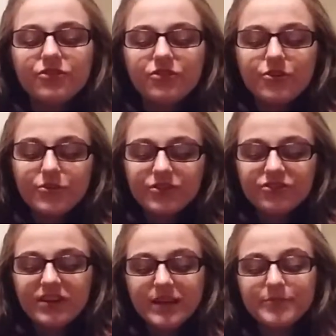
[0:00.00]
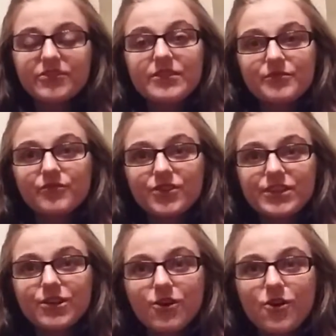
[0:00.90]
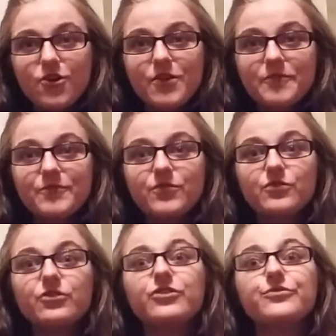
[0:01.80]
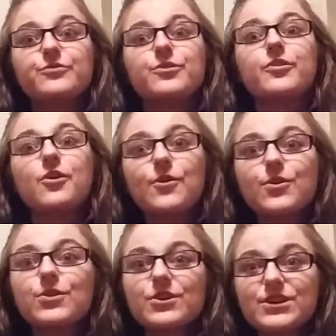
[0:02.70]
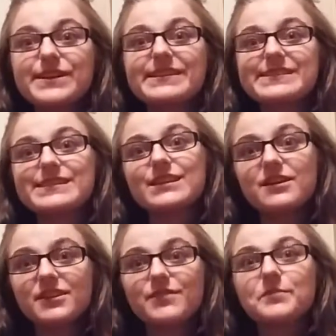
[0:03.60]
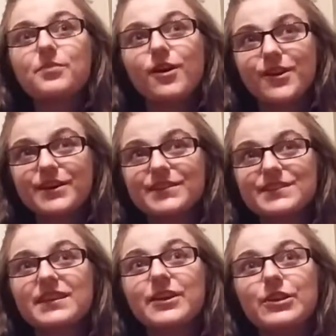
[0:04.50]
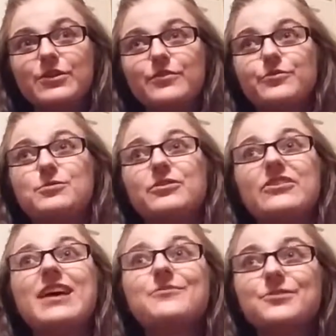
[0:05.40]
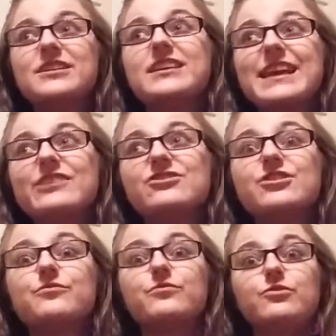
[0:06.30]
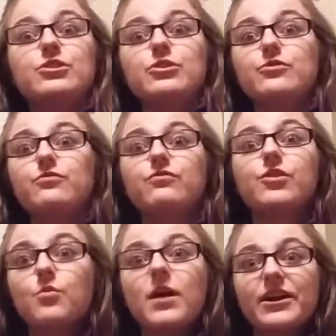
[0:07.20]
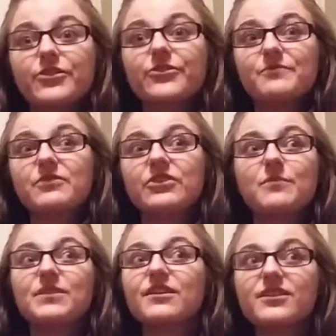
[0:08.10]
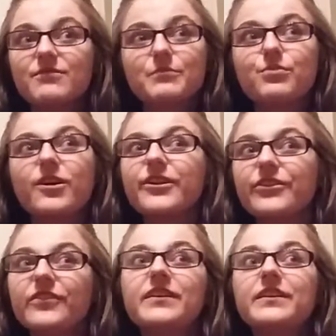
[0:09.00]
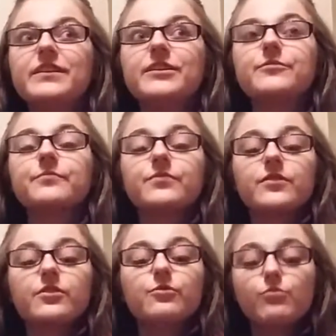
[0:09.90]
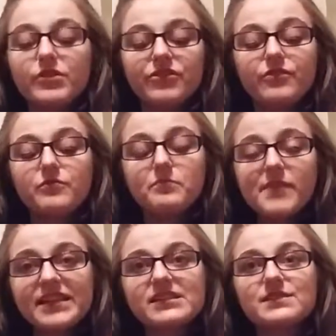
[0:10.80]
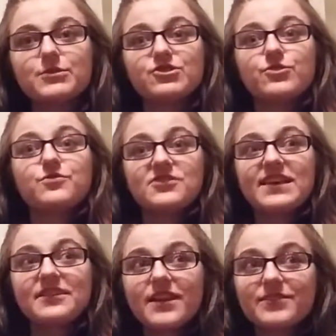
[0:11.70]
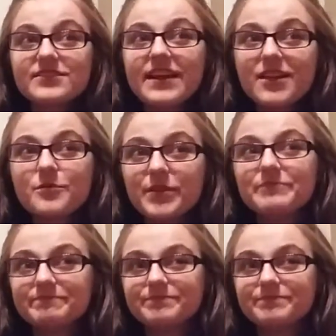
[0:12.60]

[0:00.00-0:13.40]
those are times that really call for all the good Young Living products. Of course, every occasion requires some Young Living products once you've made the switch over to that lifestyle, but